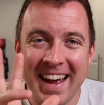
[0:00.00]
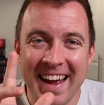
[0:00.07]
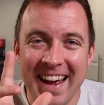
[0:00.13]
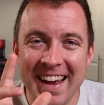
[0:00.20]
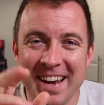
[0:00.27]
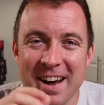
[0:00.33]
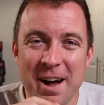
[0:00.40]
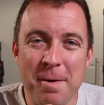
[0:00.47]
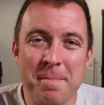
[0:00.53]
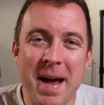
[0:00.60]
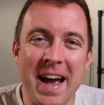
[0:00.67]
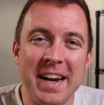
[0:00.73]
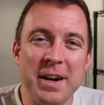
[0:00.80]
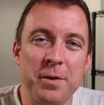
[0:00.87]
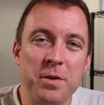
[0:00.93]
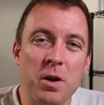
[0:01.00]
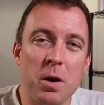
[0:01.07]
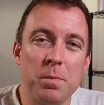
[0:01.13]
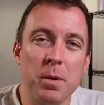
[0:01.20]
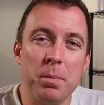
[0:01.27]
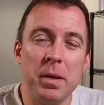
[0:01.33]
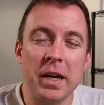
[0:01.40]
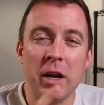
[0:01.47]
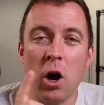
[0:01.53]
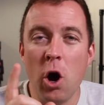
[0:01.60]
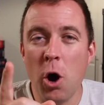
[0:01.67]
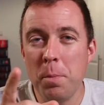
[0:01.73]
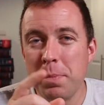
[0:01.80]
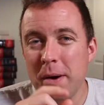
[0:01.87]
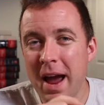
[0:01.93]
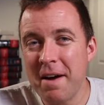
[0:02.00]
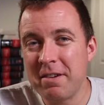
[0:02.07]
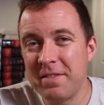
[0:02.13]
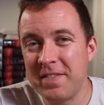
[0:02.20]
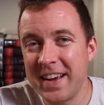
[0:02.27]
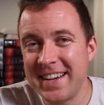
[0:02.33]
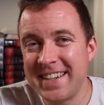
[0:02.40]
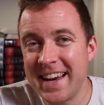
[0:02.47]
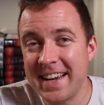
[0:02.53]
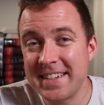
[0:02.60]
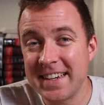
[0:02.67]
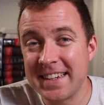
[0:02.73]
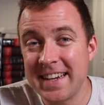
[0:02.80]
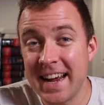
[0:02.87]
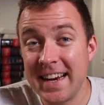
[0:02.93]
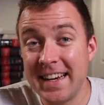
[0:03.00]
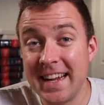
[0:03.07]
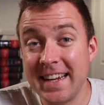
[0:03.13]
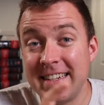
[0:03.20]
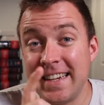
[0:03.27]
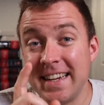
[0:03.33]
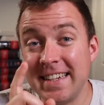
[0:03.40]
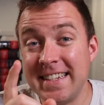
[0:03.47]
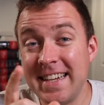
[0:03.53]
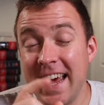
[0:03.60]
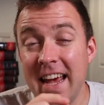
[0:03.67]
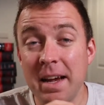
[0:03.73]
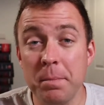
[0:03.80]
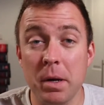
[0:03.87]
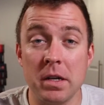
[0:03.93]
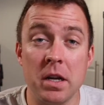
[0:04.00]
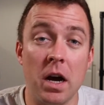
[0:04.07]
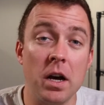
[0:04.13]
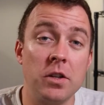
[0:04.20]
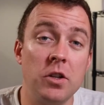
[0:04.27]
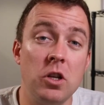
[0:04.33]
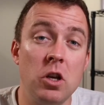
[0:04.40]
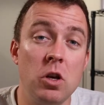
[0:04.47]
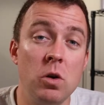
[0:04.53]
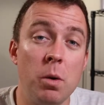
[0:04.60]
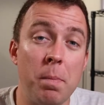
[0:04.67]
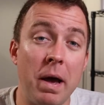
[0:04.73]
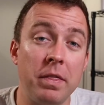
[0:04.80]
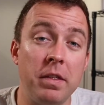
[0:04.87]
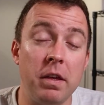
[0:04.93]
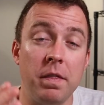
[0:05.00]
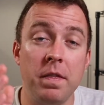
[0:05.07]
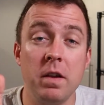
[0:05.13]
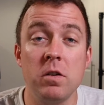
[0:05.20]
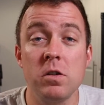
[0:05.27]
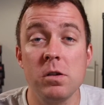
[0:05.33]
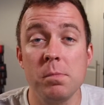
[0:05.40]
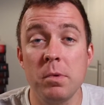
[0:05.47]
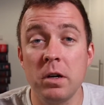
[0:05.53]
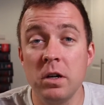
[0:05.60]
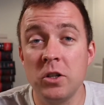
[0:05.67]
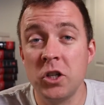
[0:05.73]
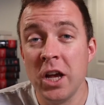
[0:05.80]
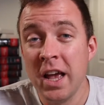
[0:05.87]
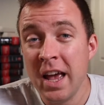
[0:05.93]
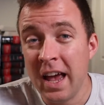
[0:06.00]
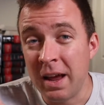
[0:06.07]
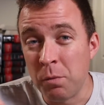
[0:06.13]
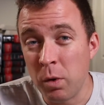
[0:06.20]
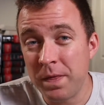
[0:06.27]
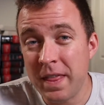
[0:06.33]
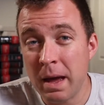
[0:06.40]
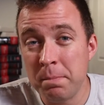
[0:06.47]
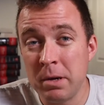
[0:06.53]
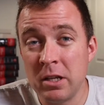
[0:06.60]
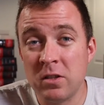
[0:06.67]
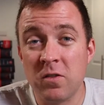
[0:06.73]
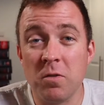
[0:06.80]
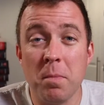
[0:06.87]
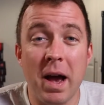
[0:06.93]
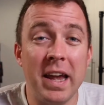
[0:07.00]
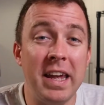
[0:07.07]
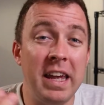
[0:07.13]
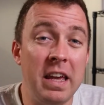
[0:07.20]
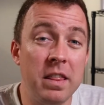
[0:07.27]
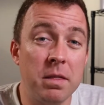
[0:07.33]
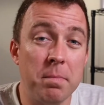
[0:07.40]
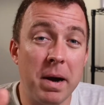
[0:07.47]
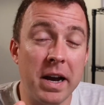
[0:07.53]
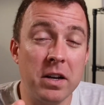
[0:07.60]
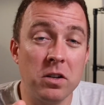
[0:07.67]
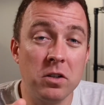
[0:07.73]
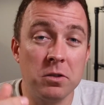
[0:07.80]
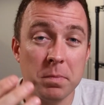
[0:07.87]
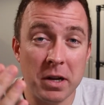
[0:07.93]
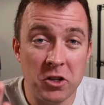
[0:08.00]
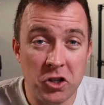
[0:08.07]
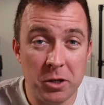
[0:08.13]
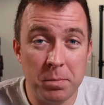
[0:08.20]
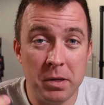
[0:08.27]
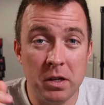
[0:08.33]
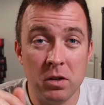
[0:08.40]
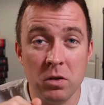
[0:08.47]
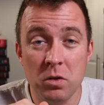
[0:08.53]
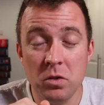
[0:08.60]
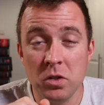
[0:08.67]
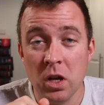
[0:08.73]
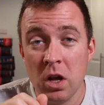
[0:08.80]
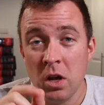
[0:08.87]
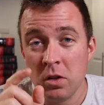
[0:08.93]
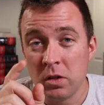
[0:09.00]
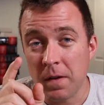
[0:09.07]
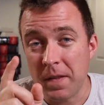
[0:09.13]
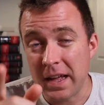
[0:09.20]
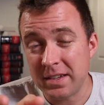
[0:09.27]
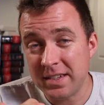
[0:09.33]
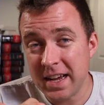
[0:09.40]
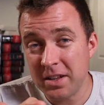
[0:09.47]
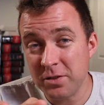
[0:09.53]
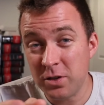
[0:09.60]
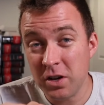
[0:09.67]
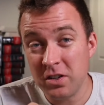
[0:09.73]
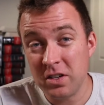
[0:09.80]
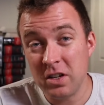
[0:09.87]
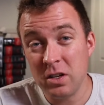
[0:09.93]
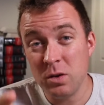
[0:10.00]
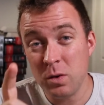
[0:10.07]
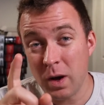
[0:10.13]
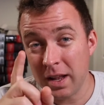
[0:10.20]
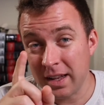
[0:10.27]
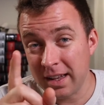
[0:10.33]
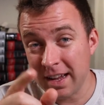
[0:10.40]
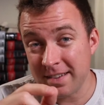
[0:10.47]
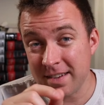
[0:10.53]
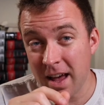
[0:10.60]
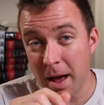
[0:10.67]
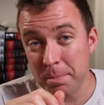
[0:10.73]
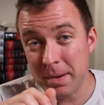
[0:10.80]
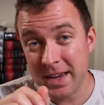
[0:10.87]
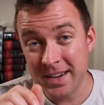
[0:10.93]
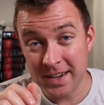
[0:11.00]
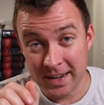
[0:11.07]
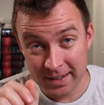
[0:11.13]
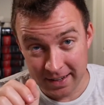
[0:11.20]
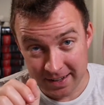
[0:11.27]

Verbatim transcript: Hey all, Matt here with CryptoBlick. Hope you're having a fantastic day today. Today I'm going to talk to you about the Ethereum merge and what that means for my E T H miners, my G P Us. So if that sounds good to you, let's hop in and